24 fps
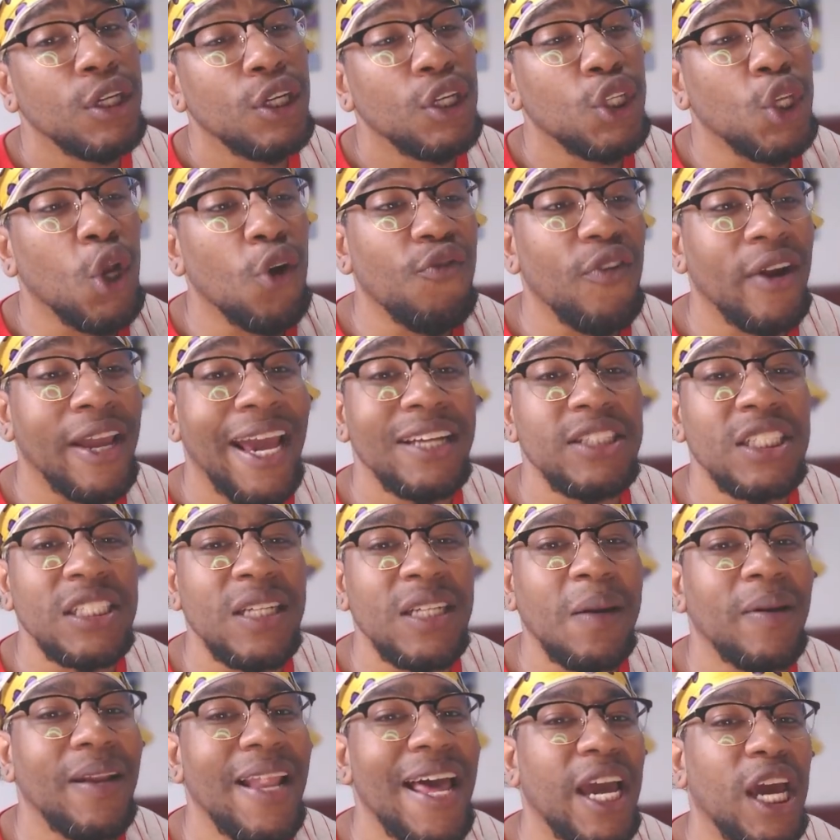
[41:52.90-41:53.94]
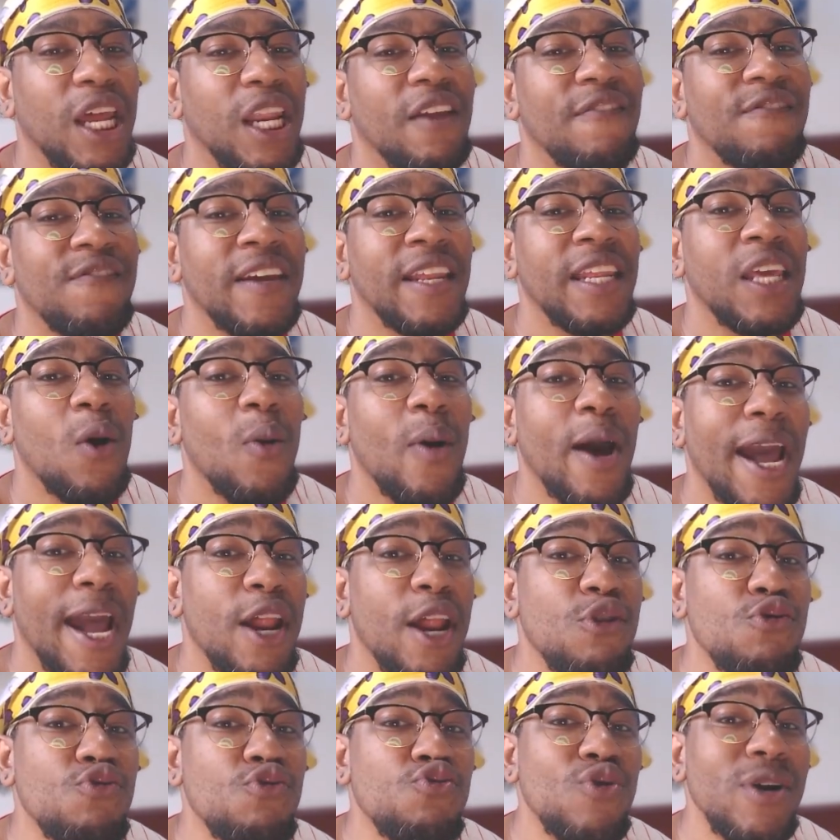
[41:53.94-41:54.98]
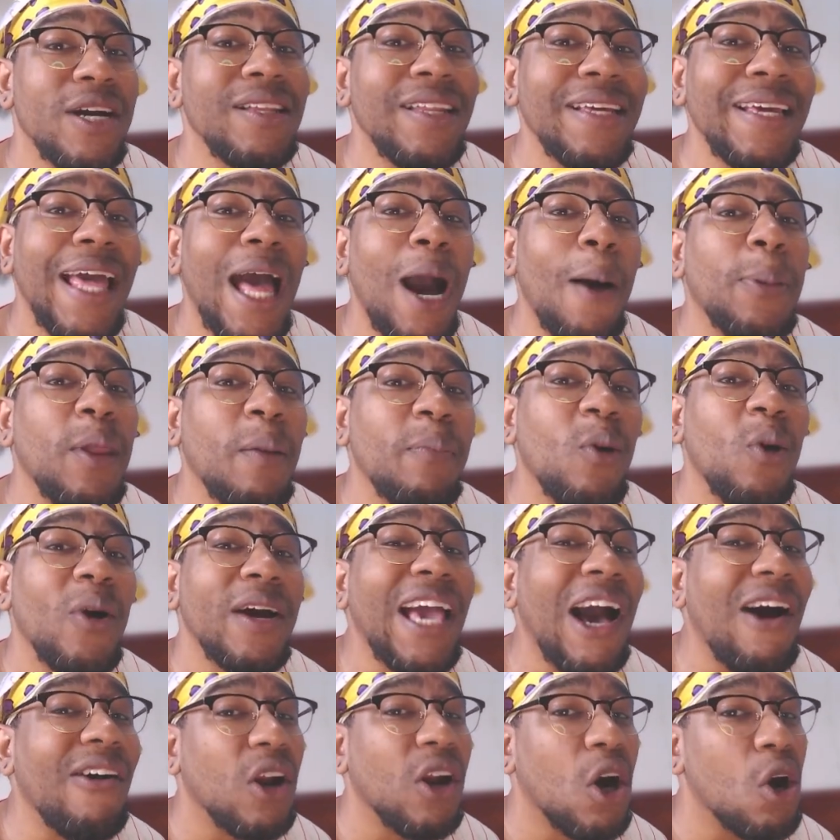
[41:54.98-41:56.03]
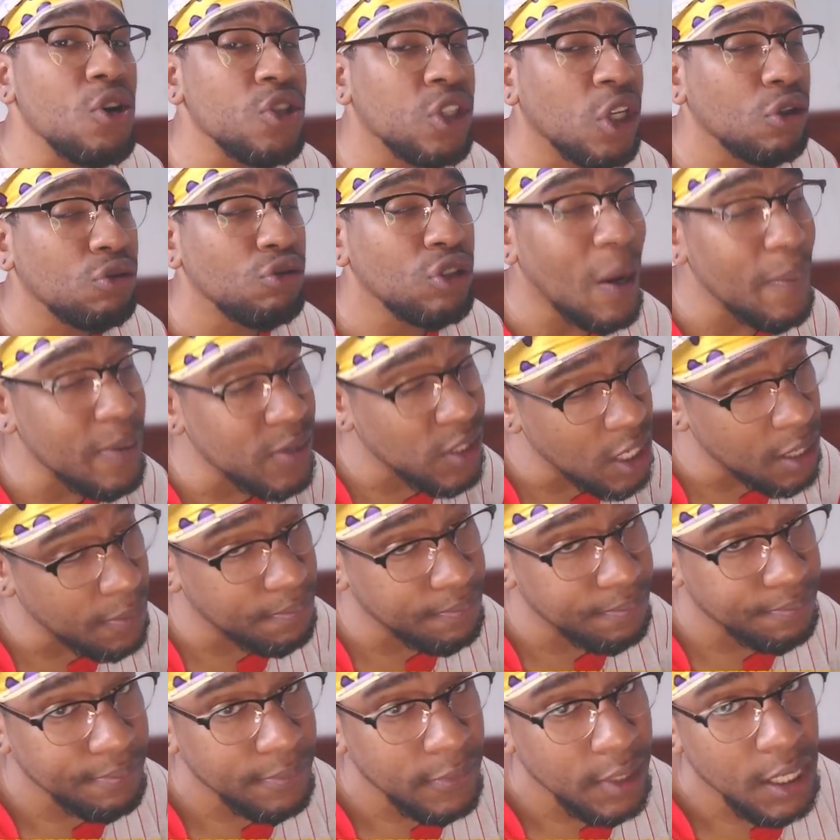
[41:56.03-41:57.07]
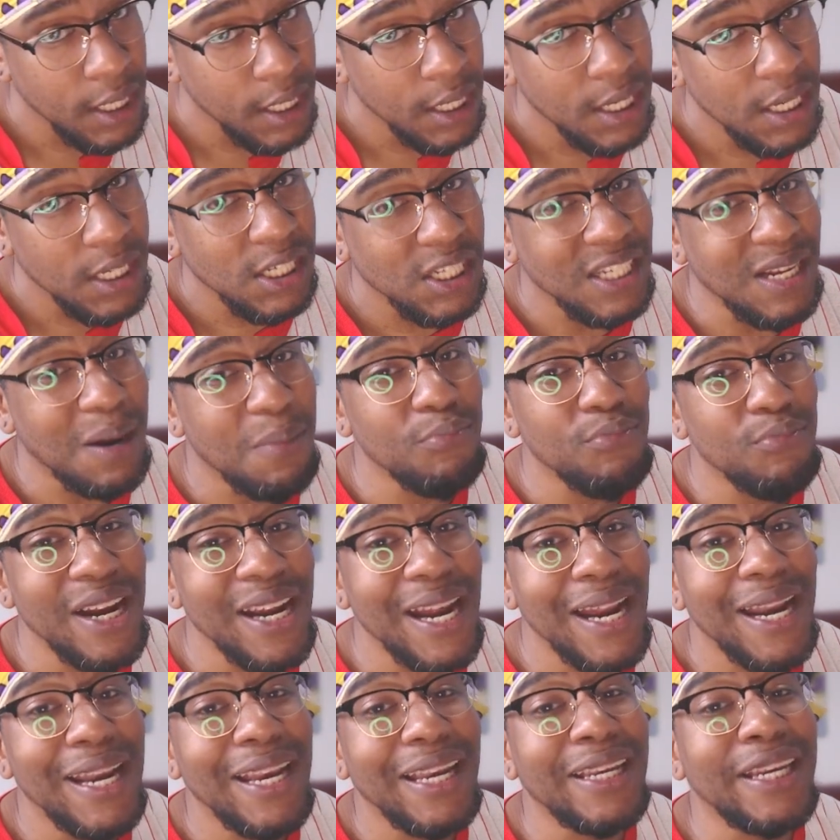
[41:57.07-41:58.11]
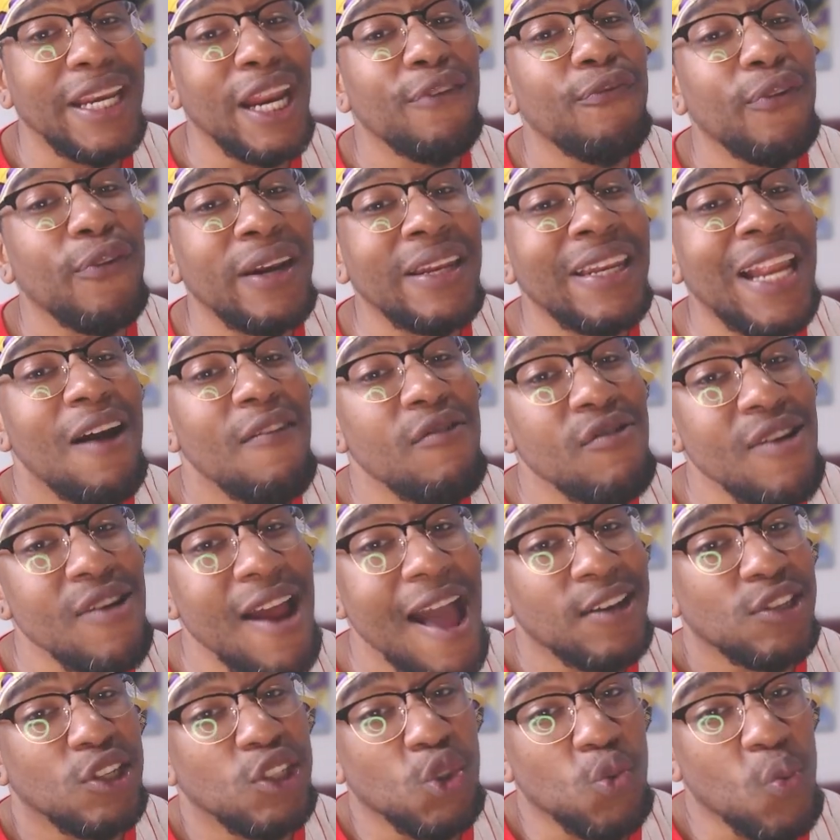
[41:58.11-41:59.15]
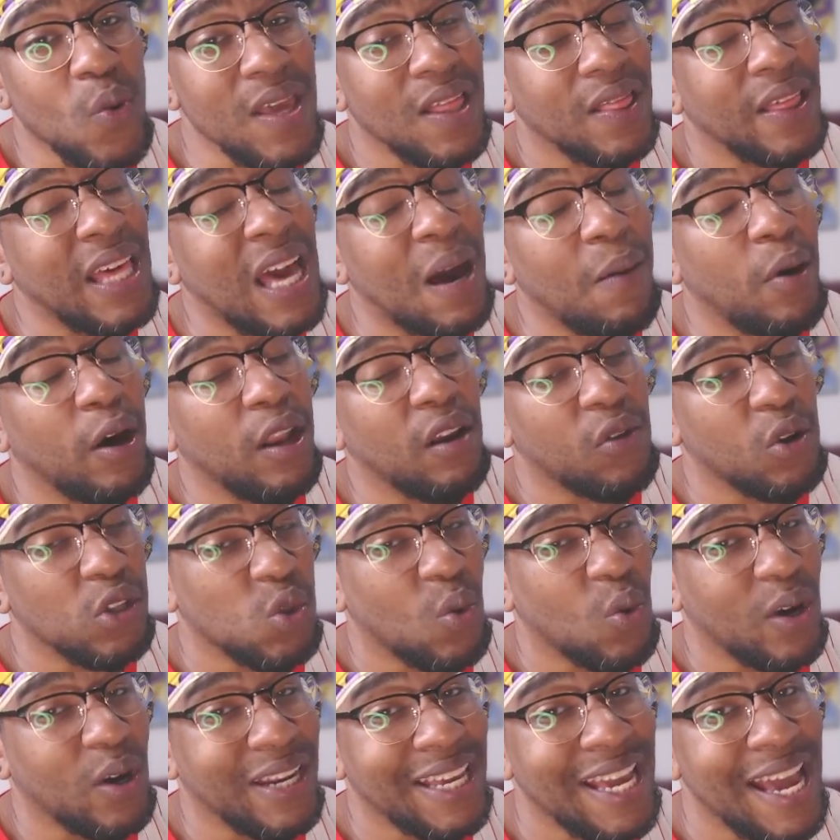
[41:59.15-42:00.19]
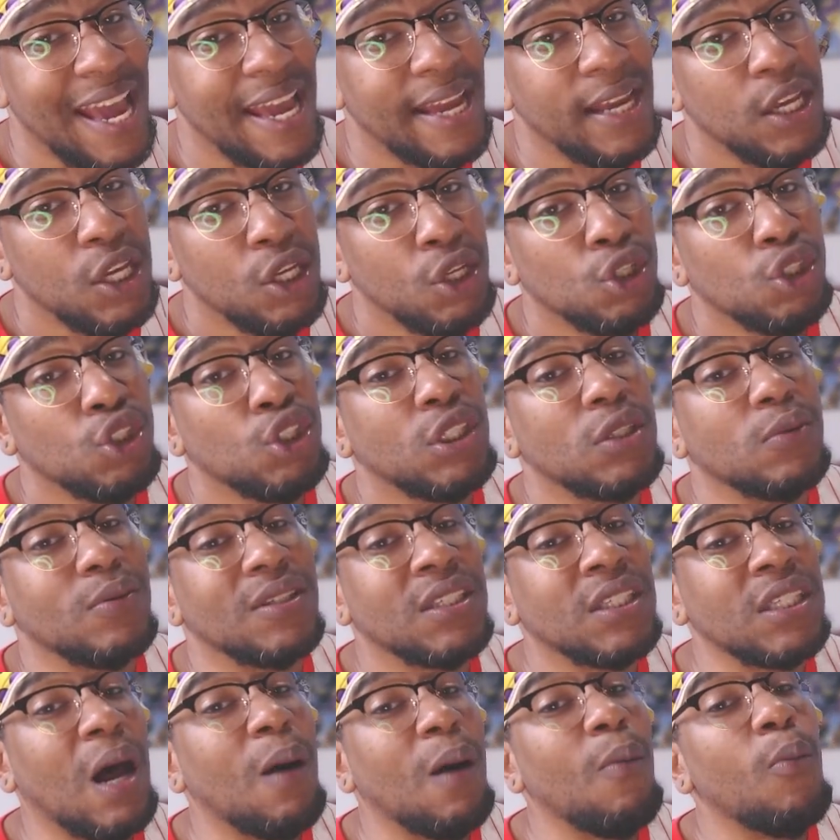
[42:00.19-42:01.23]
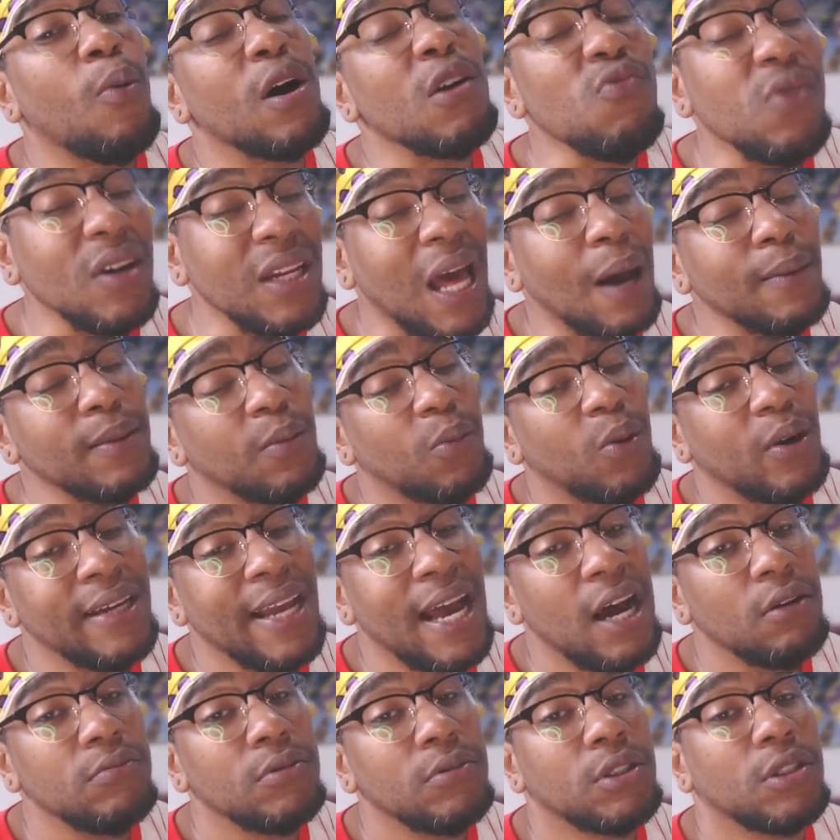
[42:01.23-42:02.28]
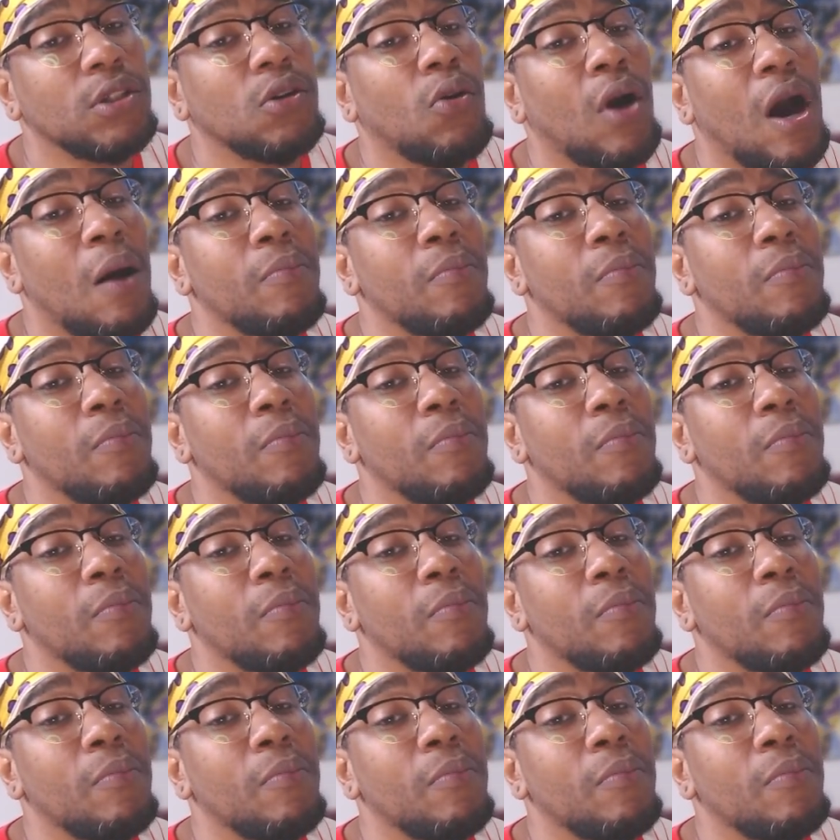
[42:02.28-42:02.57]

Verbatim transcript: don't forget, just drop a like on the video. It really helped the boy out. Also, drop a sub, because I'm bringing different live reactions weekly. I'm on the road to 1K, so a sub would really help the boy out. So I'm